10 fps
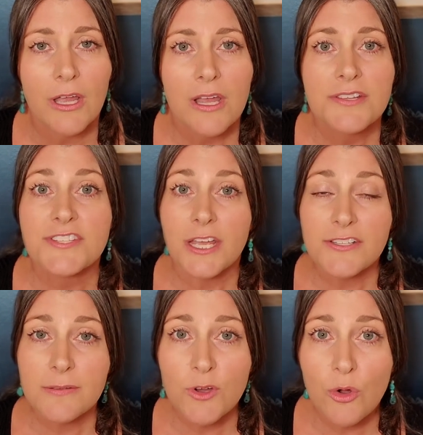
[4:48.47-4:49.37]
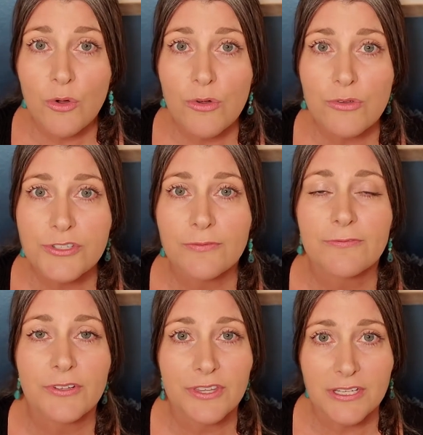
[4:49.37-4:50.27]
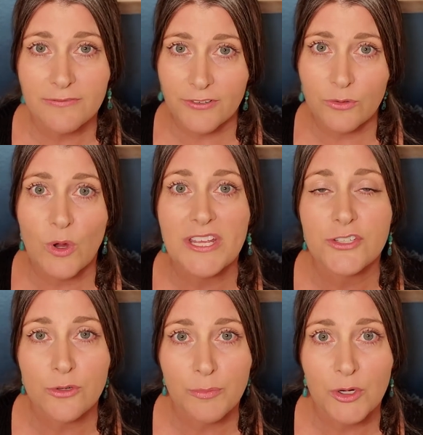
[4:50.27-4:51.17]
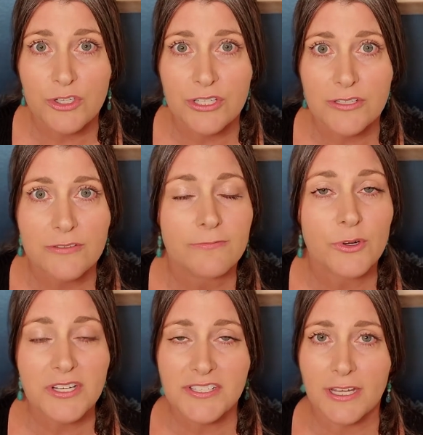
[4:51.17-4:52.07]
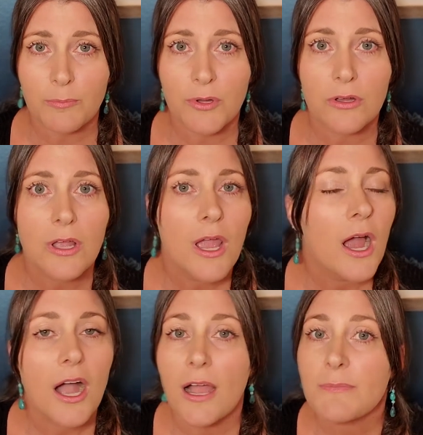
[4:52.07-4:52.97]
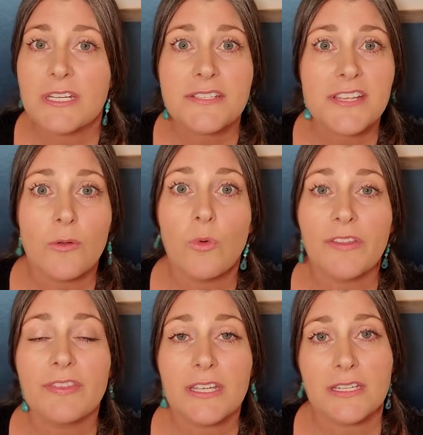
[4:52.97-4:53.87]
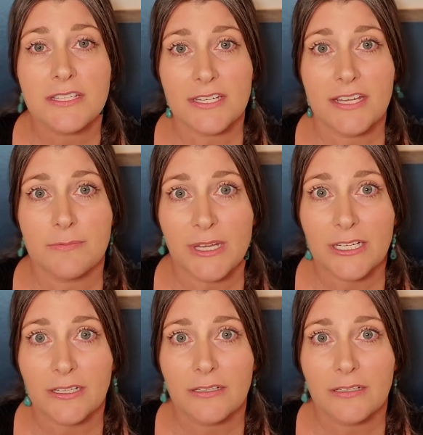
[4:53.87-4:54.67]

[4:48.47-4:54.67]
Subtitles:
Set some goals for ways to approach this. For example, I'm gonna say one thing in today's meeting.